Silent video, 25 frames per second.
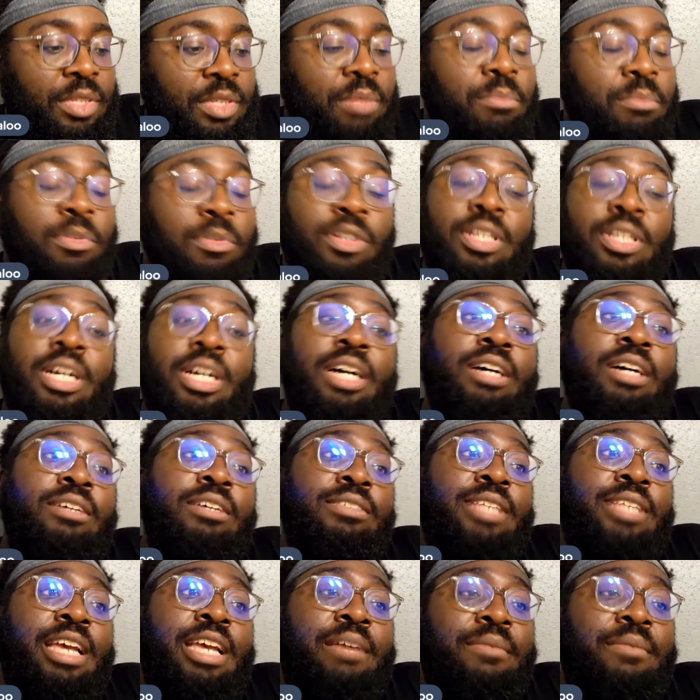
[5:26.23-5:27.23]

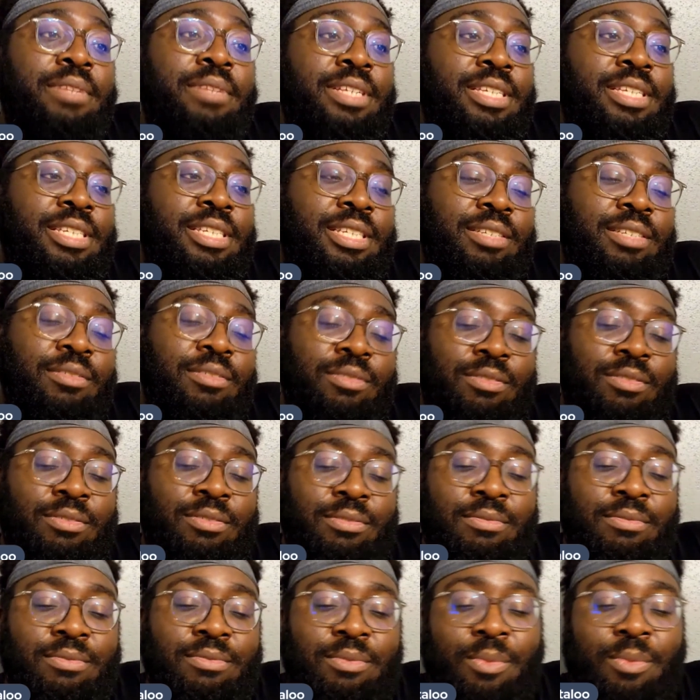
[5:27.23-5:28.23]
Bernal's having his
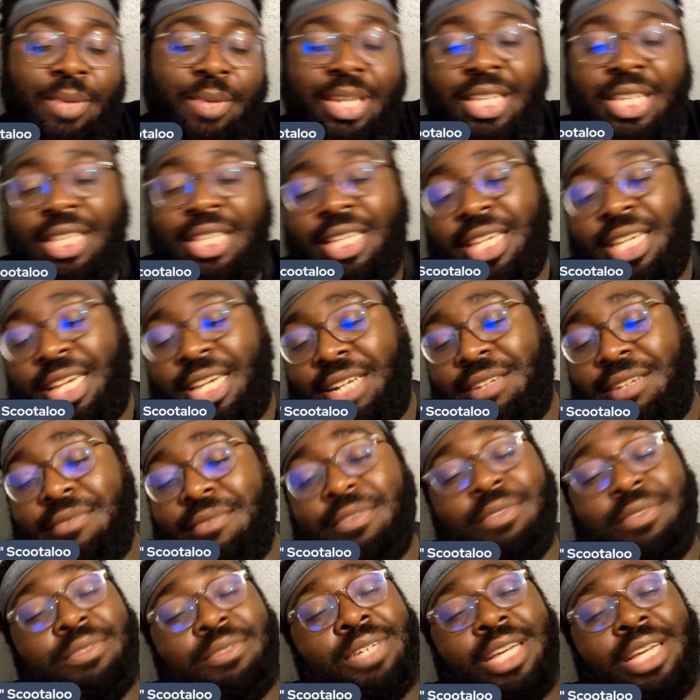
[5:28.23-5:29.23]
little weekly
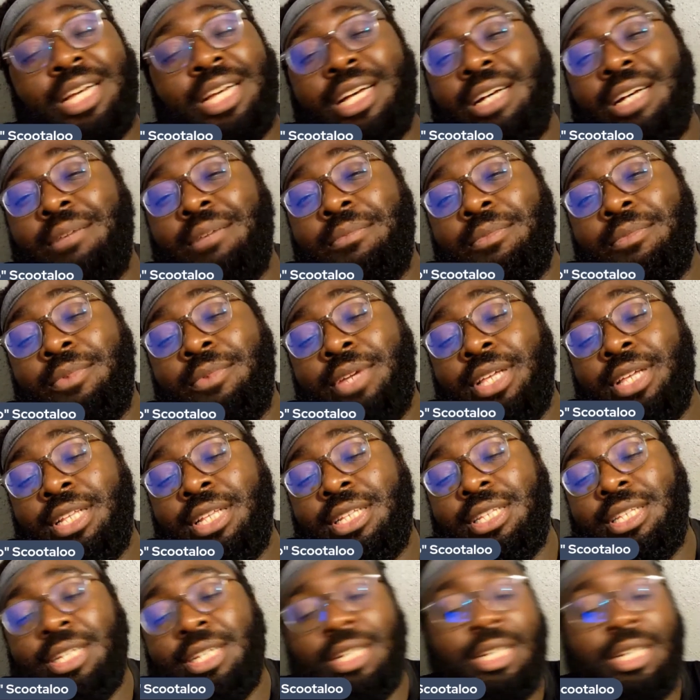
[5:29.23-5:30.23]
interview time with
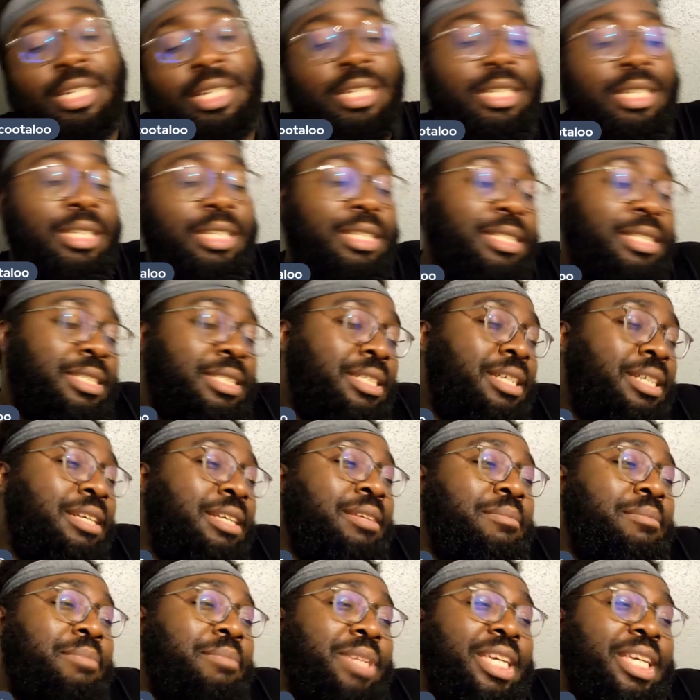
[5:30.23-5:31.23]

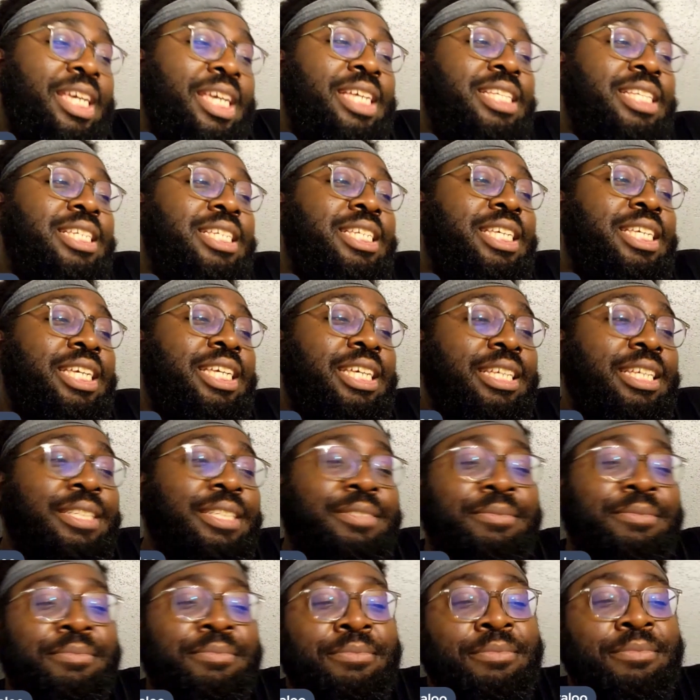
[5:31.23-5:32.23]
McKenzie, and